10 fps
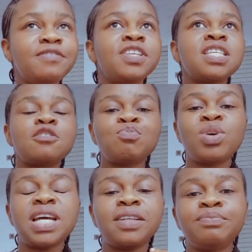If it is
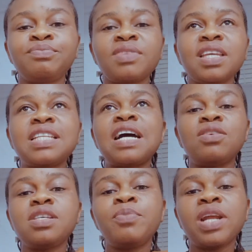more than, it can
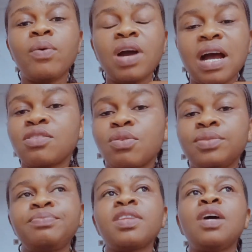contain more than one
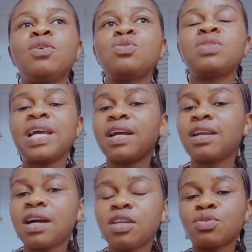carton, they're going to take
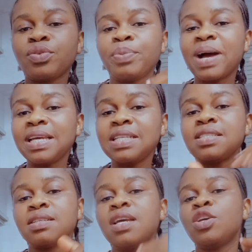another carton,
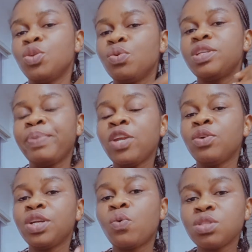repackage,
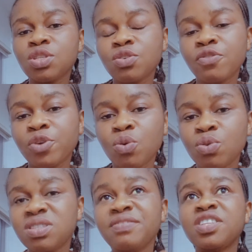depending on the quantity of your goods.